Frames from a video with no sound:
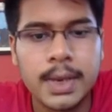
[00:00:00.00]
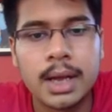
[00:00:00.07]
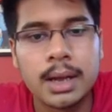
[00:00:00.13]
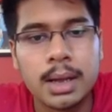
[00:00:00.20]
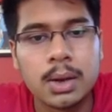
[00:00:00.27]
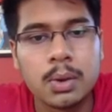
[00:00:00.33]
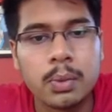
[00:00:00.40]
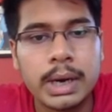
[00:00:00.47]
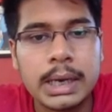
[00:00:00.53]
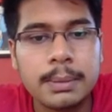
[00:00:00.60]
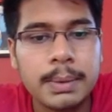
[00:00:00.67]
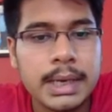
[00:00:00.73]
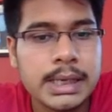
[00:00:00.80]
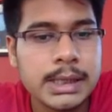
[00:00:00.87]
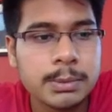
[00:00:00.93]
White
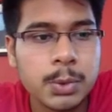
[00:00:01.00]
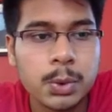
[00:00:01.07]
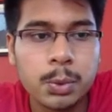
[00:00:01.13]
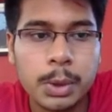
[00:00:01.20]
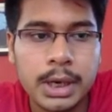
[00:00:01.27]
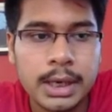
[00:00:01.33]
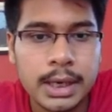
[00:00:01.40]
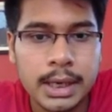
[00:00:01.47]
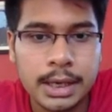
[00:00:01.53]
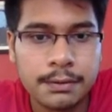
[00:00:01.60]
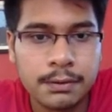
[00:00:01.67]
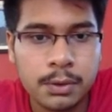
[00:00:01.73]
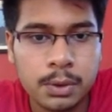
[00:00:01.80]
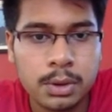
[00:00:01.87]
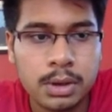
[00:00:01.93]
plays the move queen
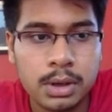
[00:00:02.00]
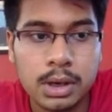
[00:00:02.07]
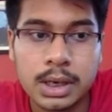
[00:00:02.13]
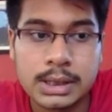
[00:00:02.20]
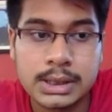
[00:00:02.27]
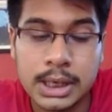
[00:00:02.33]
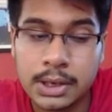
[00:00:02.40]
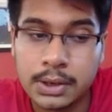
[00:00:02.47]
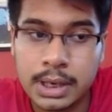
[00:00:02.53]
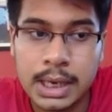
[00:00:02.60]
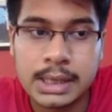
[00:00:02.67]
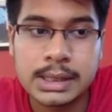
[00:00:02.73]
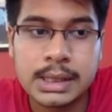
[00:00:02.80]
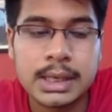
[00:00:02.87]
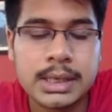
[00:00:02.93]
d4,
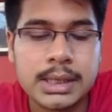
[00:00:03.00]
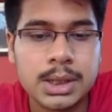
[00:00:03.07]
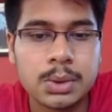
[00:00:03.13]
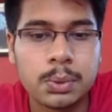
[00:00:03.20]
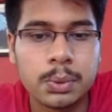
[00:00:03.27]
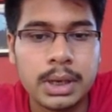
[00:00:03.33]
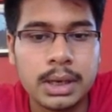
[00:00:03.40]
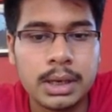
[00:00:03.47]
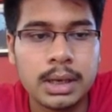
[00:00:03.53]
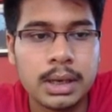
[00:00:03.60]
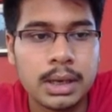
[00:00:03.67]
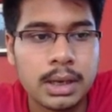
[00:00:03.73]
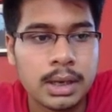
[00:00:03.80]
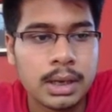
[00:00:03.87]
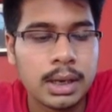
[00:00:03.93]
centralizing his queen,
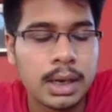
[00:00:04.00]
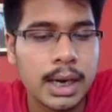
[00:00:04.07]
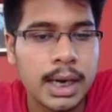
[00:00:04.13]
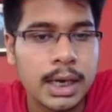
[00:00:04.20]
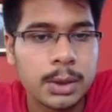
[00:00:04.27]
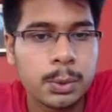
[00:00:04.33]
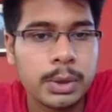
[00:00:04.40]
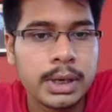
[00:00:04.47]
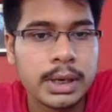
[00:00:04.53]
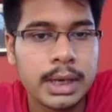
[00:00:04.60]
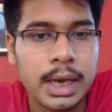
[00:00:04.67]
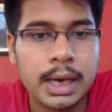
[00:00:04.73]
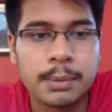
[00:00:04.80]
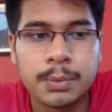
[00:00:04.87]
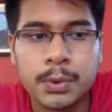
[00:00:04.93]
and queen
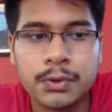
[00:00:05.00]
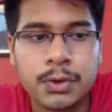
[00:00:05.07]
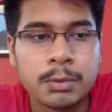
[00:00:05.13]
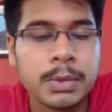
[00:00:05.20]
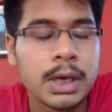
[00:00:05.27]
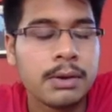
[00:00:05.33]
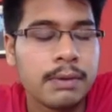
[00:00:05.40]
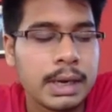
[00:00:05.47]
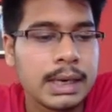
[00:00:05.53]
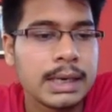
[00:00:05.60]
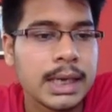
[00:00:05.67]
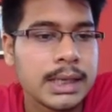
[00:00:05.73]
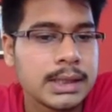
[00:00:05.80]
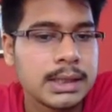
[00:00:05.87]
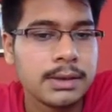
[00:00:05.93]
can prove to be a very
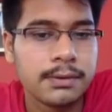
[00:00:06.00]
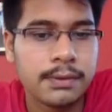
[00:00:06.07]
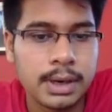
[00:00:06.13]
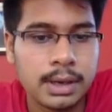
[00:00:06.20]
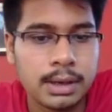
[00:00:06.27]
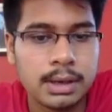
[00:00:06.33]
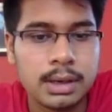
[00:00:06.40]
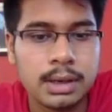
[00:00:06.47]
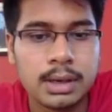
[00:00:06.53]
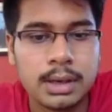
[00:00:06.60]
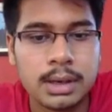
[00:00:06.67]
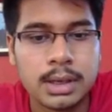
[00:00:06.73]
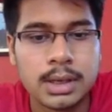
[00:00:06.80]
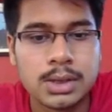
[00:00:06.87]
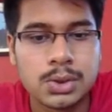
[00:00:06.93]
nice defender.
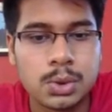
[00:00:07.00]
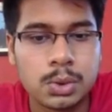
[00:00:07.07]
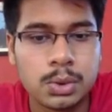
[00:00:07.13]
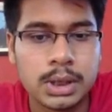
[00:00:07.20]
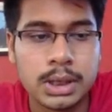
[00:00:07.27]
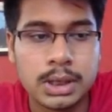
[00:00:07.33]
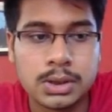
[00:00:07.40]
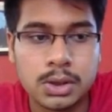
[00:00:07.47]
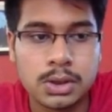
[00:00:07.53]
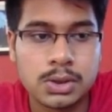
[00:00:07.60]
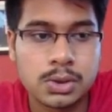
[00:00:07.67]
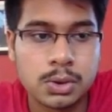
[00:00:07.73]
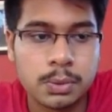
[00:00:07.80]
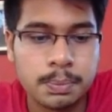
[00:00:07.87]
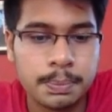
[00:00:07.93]
So he's
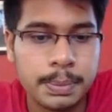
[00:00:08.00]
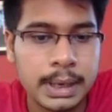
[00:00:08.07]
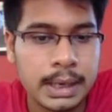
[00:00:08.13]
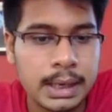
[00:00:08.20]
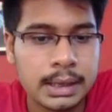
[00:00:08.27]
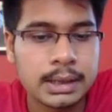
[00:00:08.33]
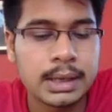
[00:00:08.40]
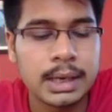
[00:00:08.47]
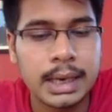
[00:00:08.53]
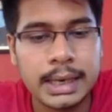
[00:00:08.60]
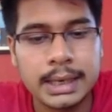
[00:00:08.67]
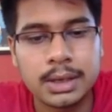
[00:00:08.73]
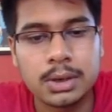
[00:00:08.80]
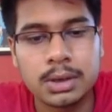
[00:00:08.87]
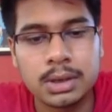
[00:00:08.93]
also pinning the
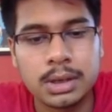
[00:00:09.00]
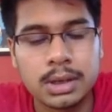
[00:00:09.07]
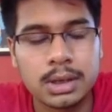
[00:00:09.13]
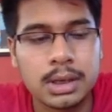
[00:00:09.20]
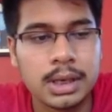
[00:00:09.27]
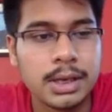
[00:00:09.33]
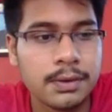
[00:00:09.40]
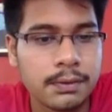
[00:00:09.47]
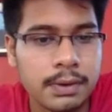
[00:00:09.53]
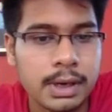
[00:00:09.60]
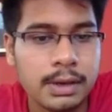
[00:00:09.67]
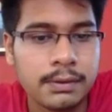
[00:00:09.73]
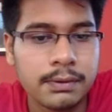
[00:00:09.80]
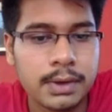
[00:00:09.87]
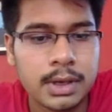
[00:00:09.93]
knight on
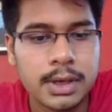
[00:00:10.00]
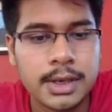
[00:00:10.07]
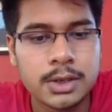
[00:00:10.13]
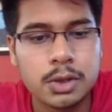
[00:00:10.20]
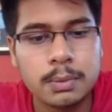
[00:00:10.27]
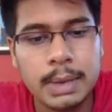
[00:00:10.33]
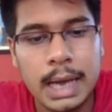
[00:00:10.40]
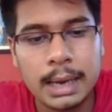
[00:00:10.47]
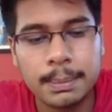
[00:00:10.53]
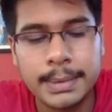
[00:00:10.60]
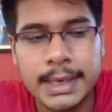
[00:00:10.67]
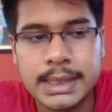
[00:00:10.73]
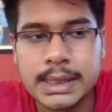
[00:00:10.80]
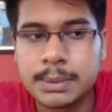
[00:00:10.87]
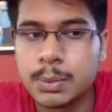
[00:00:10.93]
e5. So black
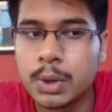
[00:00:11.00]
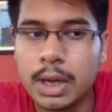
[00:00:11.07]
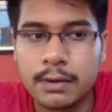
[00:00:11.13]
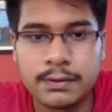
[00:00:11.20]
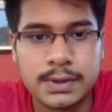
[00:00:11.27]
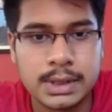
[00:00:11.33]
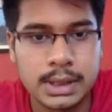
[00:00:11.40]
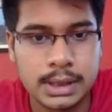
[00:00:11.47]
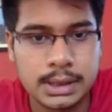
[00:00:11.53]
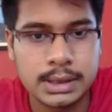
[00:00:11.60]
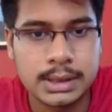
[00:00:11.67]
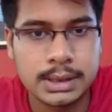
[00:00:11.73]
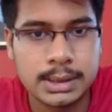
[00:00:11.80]
plays the move f6.